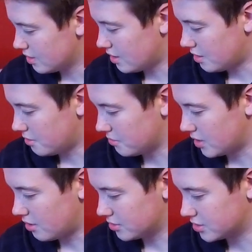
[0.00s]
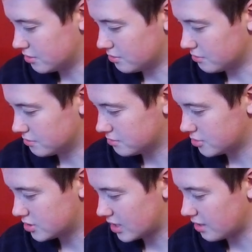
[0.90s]
And also
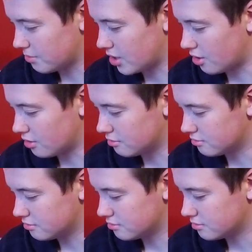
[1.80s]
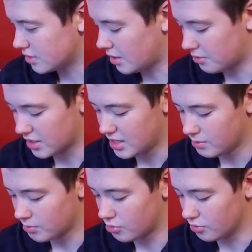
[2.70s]
just getting better. I want to keep
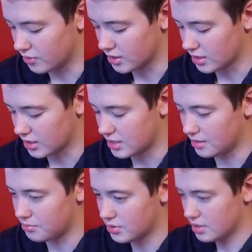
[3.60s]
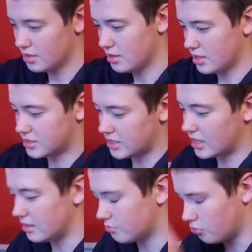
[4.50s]
improving, like keep a
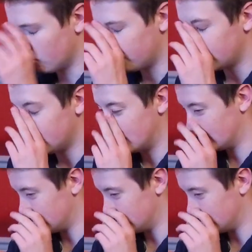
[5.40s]
steady improvement